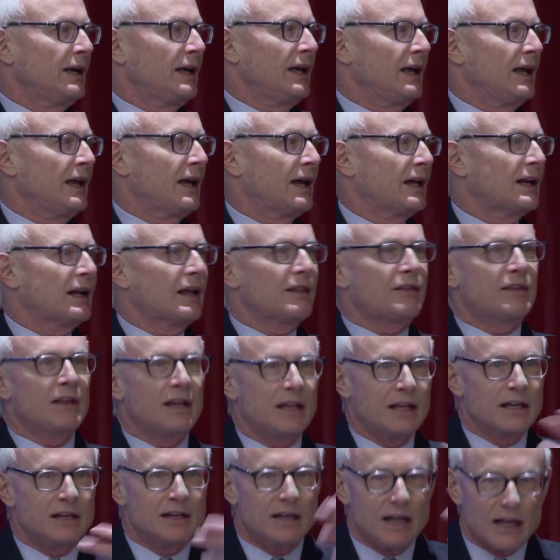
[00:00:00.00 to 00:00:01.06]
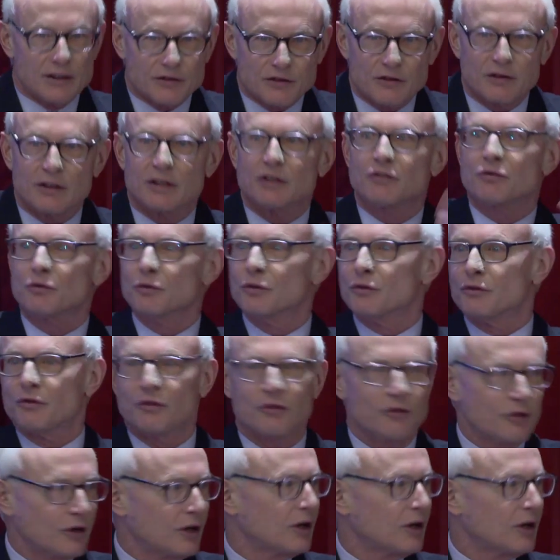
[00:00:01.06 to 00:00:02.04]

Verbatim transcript: And I think in Nestle's roots,